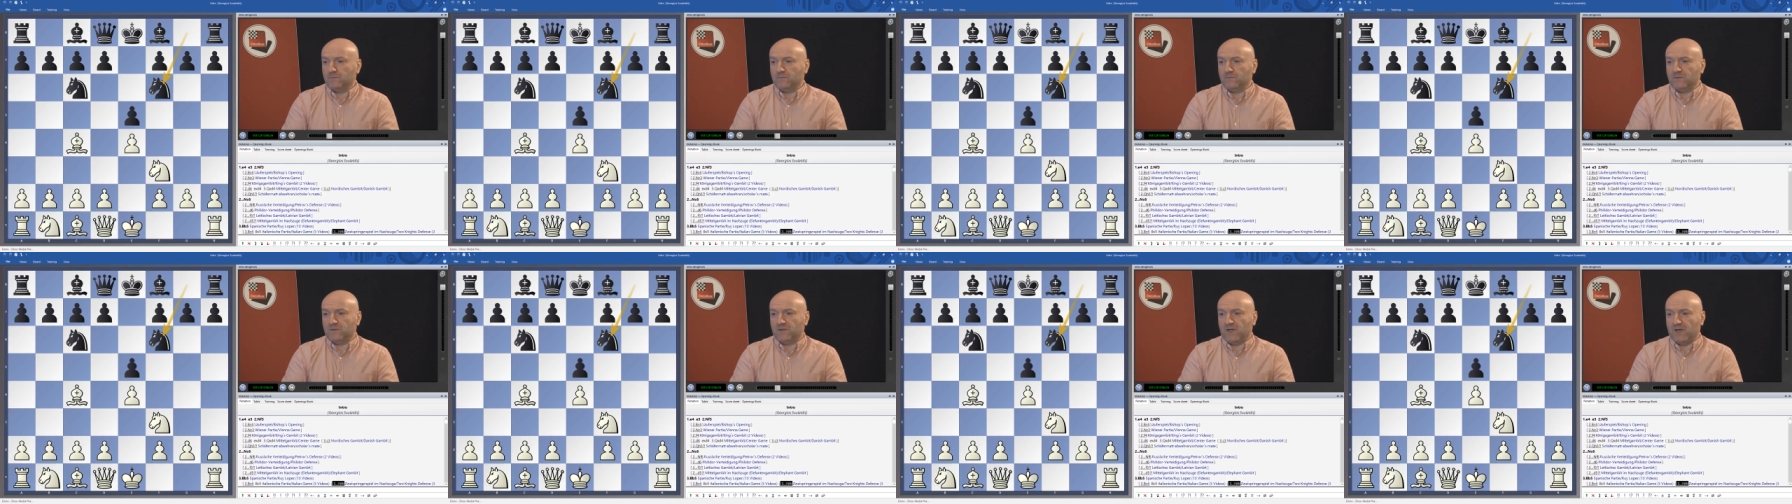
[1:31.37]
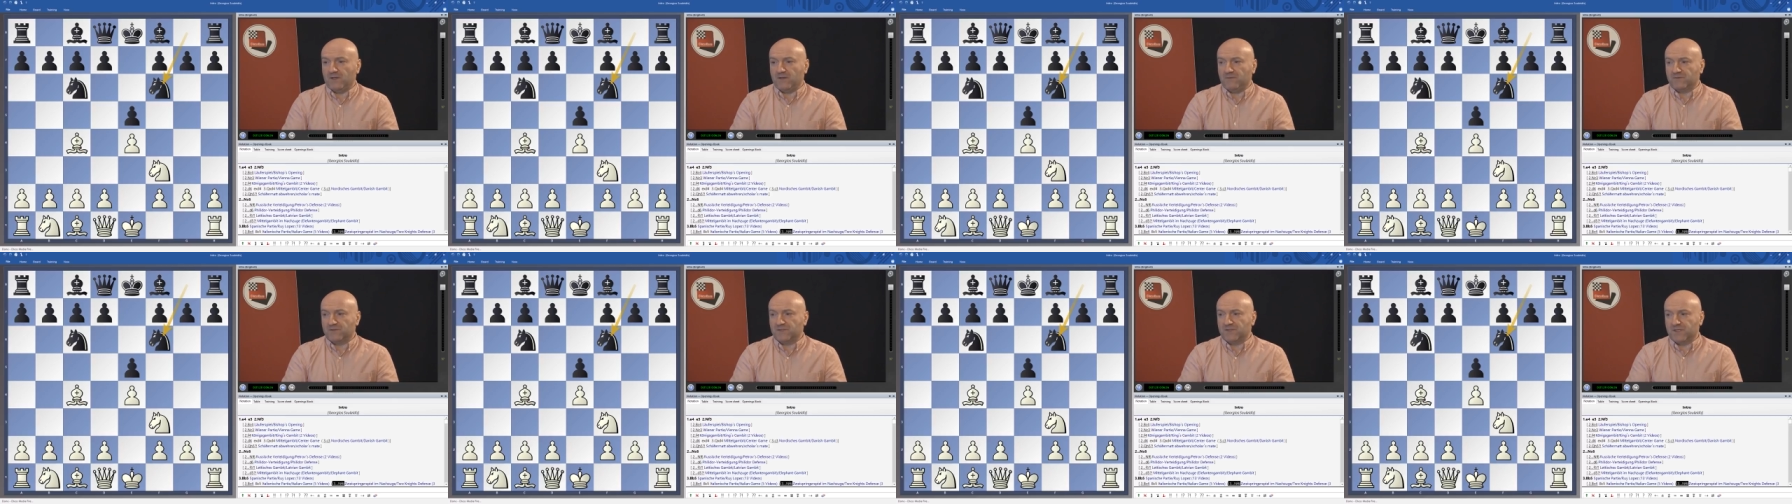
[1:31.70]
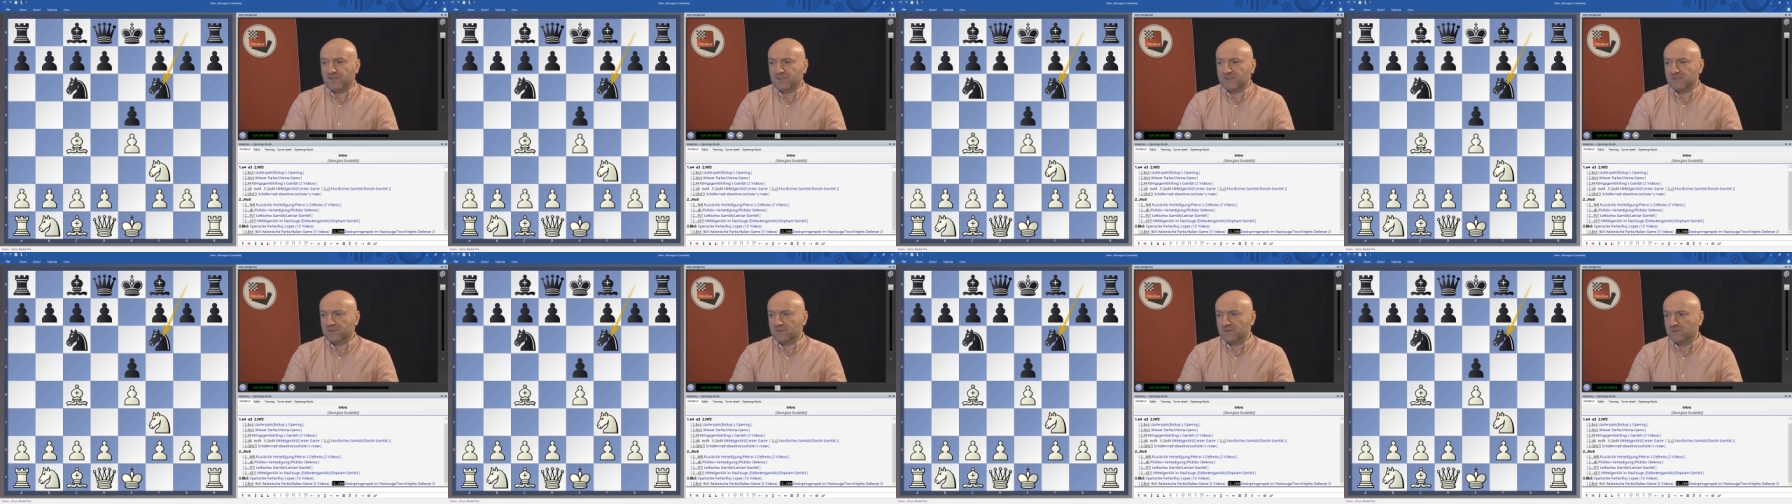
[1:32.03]
knight
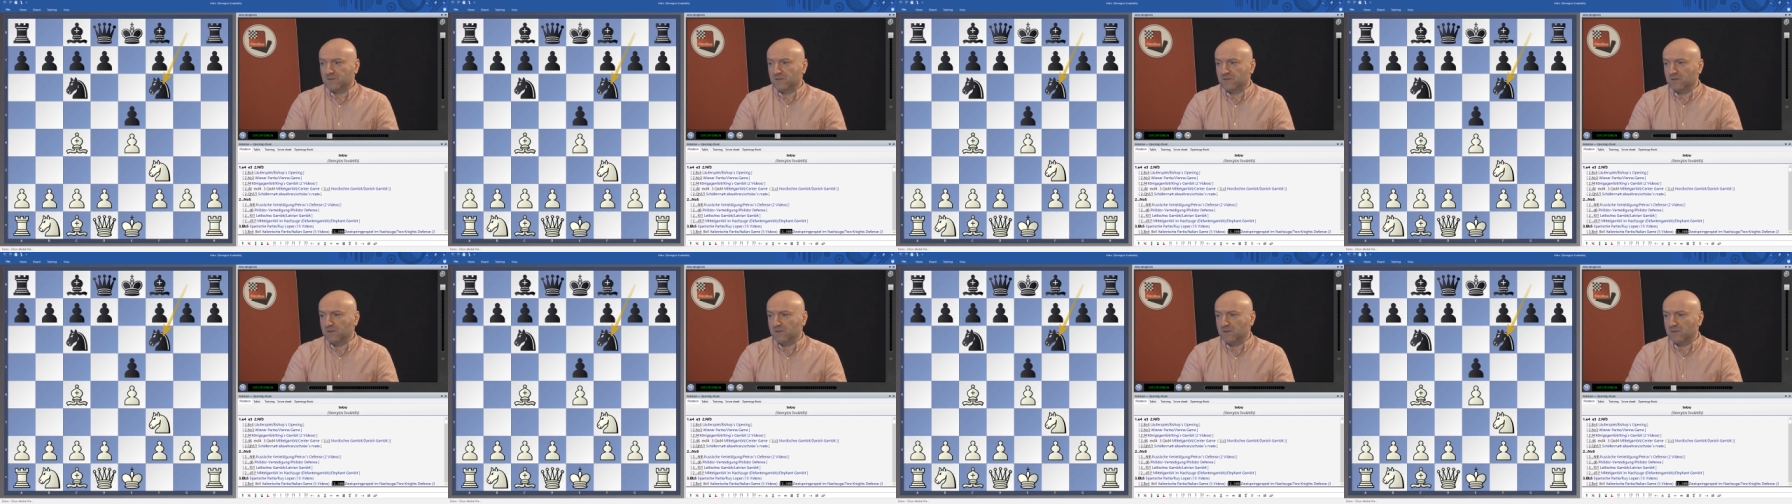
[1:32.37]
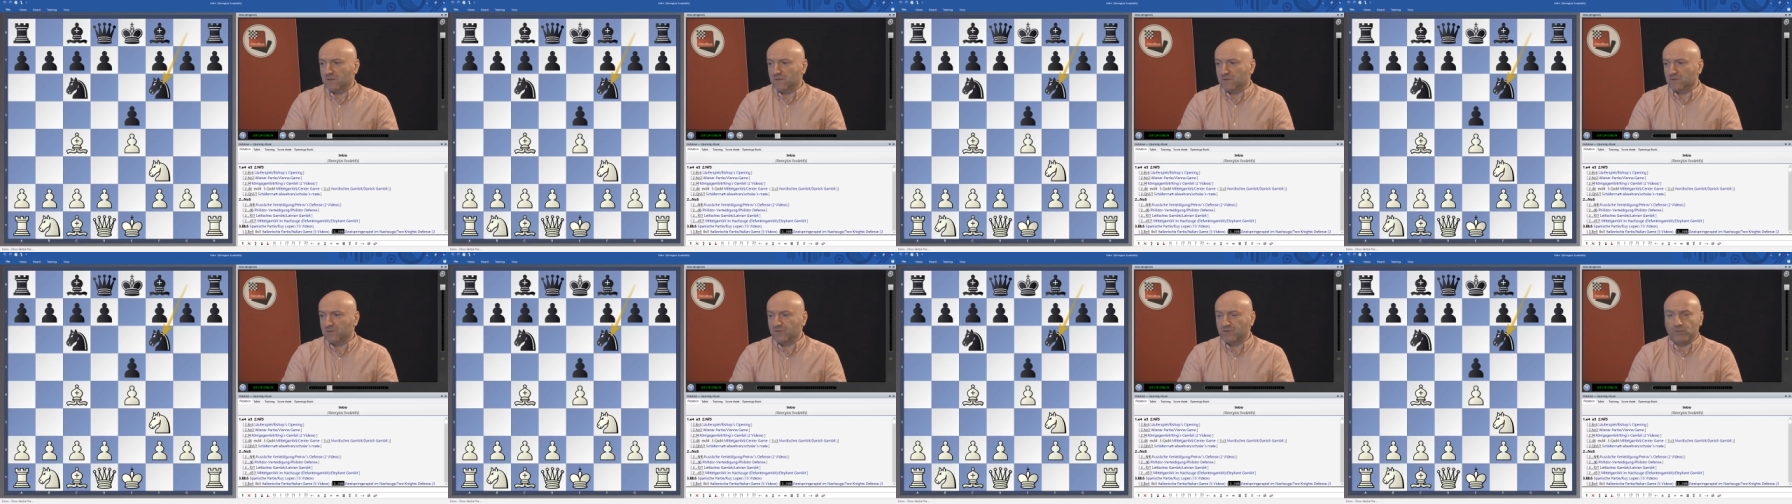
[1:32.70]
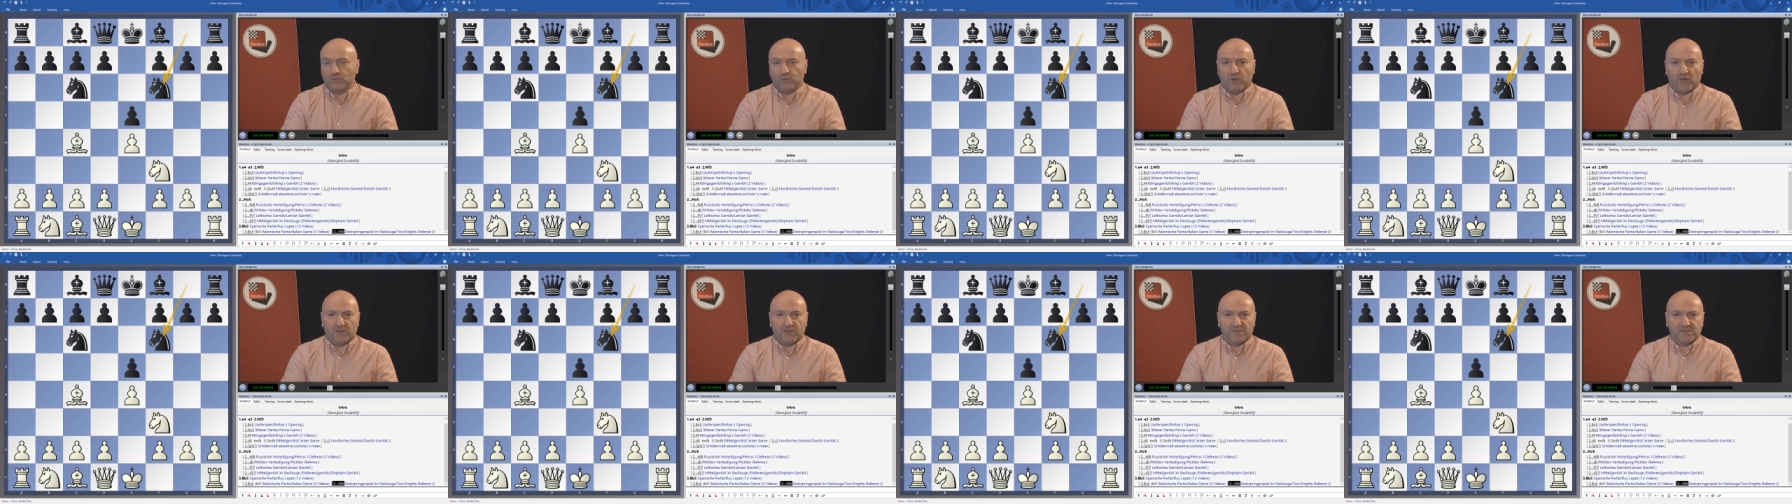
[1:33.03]
f6, the
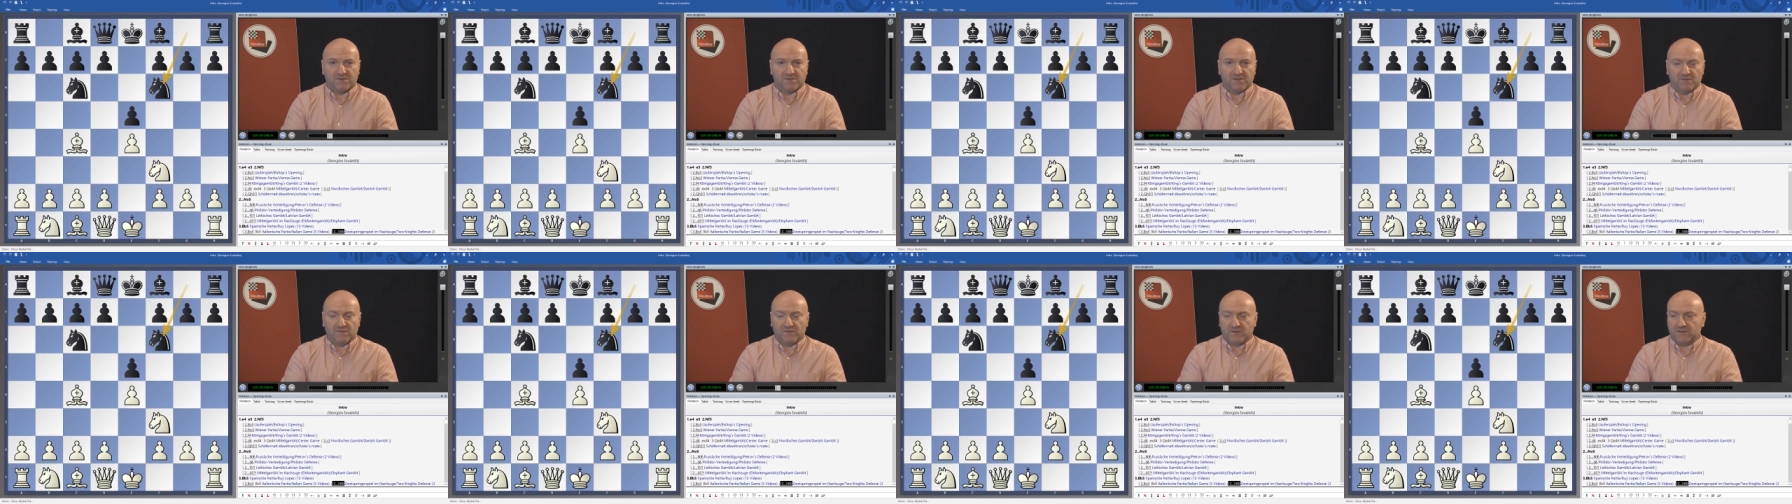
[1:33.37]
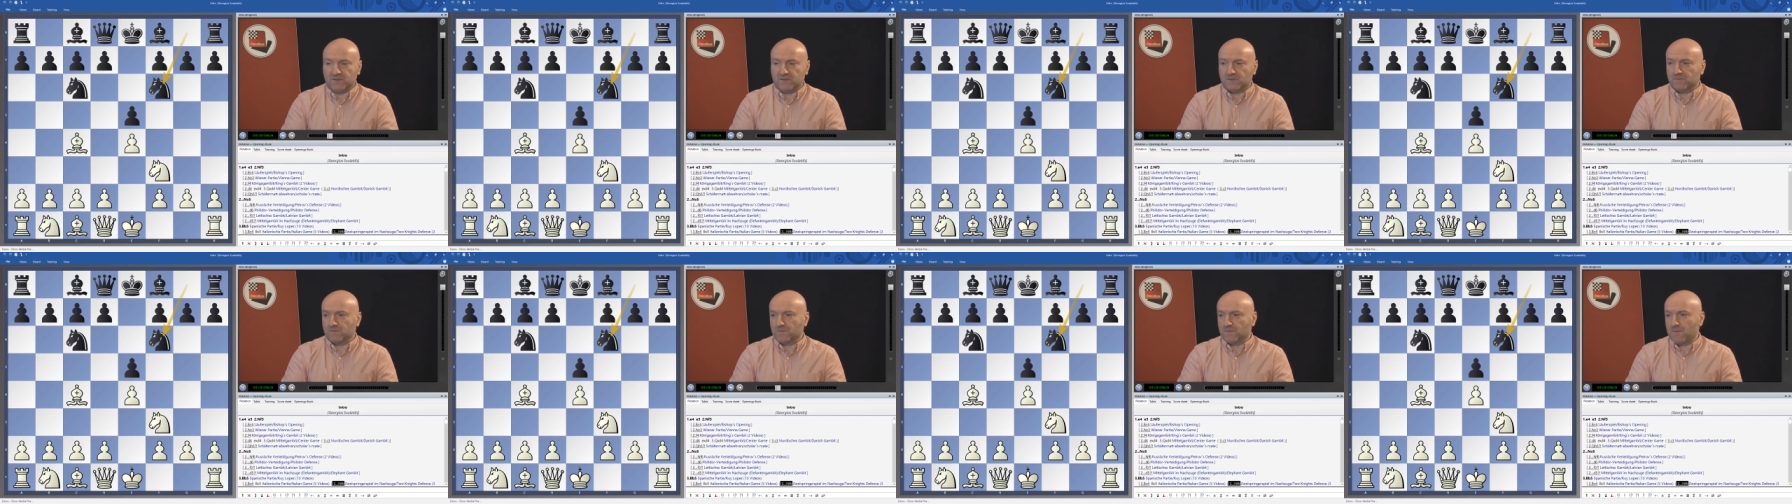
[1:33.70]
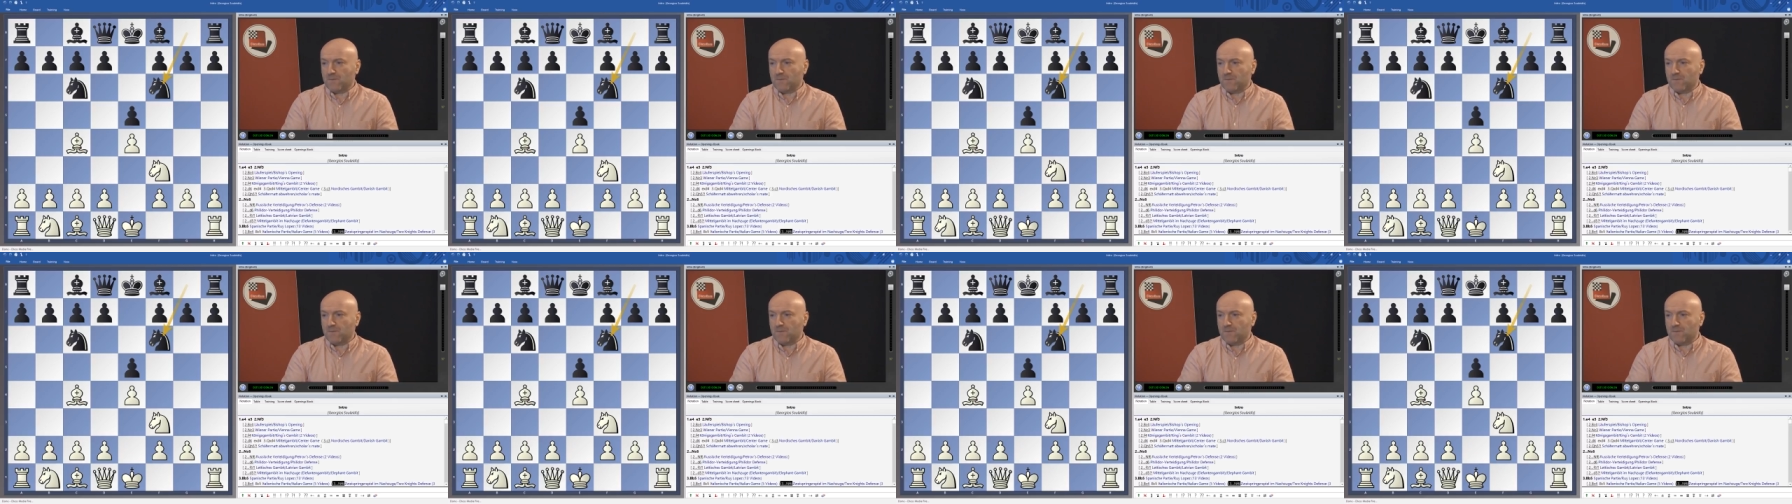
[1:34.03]
Two Knights defense.